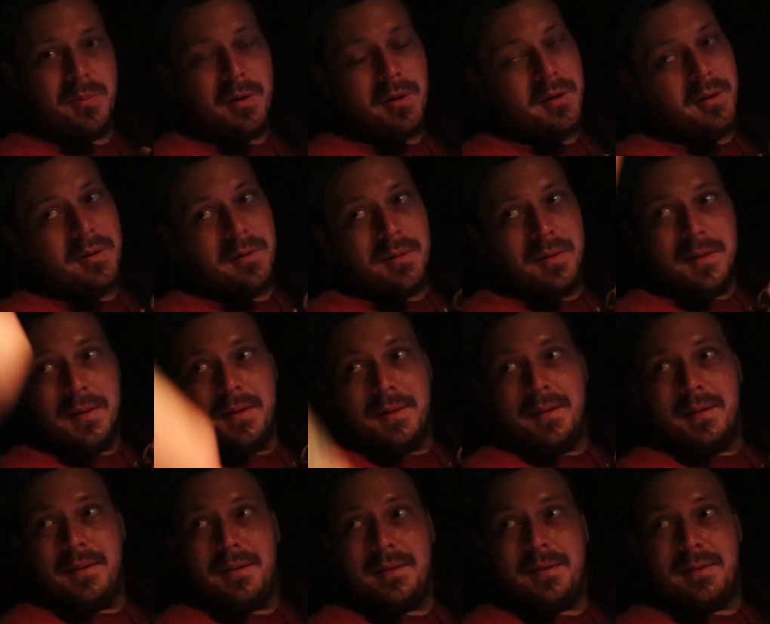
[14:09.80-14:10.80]
bro.
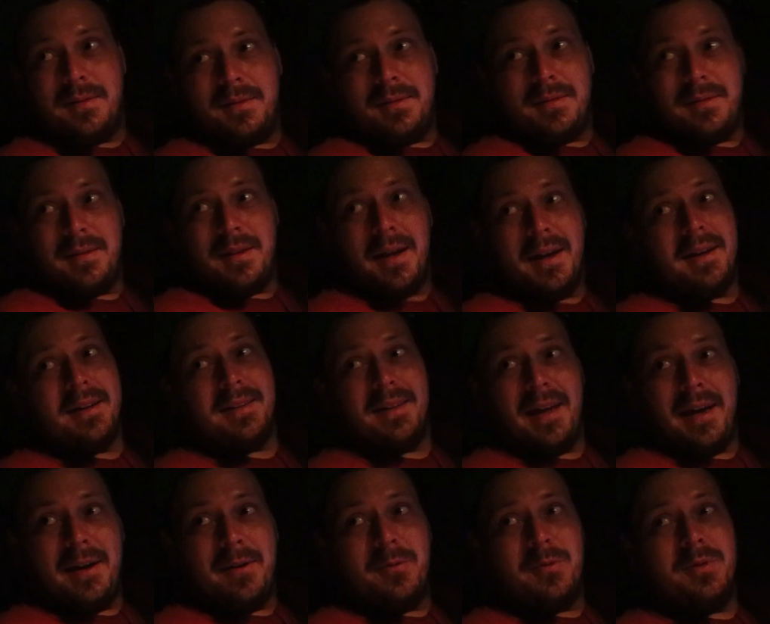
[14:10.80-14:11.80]
Like,
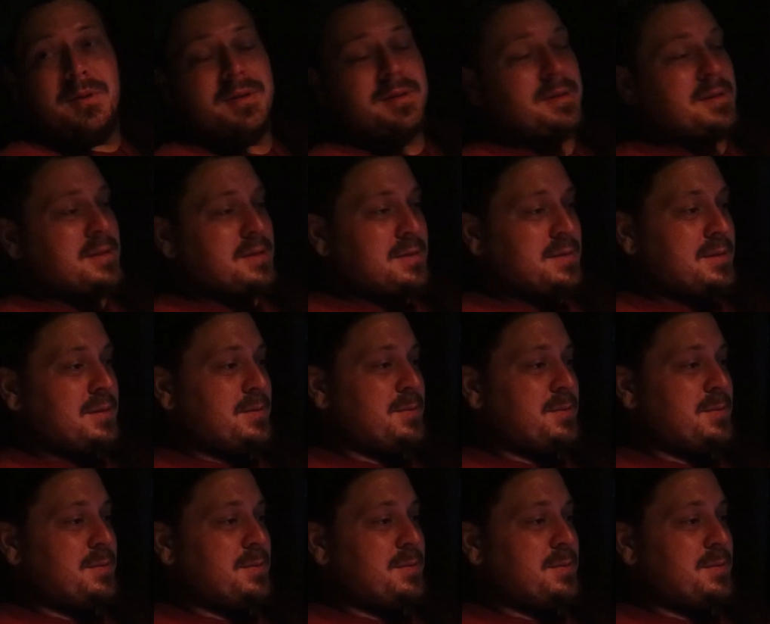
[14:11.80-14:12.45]
that was